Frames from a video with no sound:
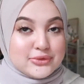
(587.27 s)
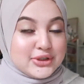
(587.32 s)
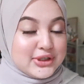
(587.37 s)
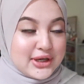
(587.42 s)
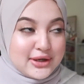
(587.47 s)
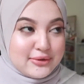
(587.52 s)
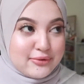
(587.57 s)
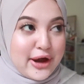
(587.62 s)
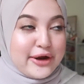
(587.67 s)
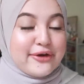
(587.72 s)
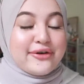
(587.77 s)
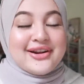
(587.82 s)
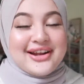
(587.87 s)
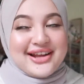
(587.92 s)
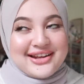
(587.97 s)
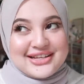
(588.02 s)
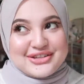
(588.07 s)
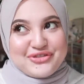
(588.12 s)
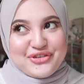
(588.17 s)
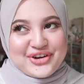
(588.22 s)
Okay. I really
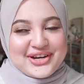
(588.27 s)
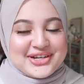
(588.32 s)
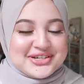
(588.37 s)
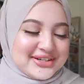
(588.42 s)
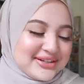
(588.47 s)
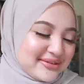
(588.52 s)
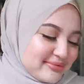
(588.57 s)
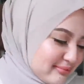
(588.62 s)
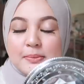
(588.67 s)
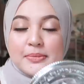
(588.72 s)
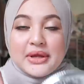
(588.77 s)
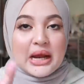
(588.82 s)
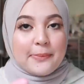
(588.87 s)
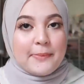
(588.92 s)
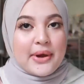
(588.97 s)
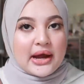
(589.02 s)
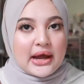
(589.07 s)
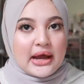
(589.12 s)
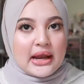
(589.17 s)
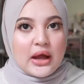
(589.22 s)
like this foundation.
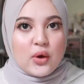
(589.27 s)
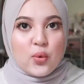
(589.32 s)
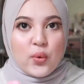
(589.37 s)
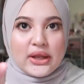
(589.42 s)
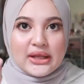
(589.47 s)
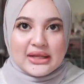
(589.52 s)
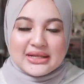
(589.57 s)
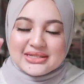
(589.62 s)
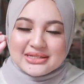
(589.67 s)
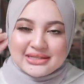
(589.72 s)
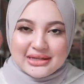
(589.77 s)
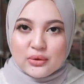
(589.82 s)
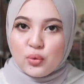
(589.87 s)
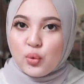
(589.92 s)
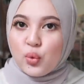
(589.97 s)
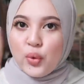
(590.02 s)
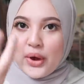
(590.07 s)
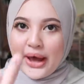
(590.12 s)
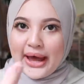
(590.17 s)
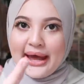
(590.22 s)
Bila pakai like when it's still
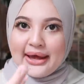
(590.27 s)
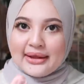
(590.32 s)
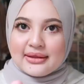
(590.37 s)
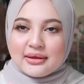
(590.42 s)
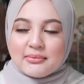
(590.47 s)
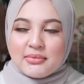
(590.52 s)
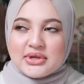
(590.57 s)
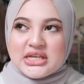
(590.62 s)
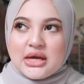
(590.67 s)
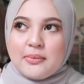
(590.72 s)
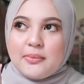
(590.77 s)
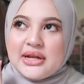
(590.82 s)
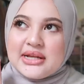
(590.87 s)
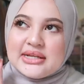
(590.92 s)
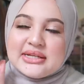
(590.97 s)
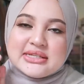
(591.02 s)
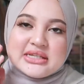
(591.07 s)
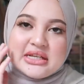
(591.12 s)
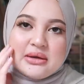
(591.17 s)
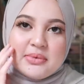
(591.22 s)
wet, macam
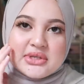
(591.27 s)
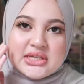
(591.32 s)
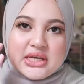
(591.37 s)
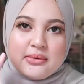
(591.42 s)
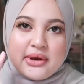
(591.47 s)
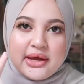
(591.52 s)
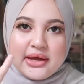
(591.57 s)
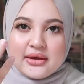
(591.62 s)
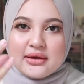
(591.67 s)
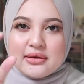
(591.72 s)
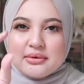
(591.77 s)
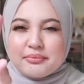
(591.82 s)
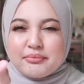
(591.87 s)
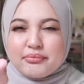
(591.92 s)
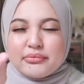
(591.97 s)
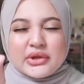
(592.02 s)
boleh still macam like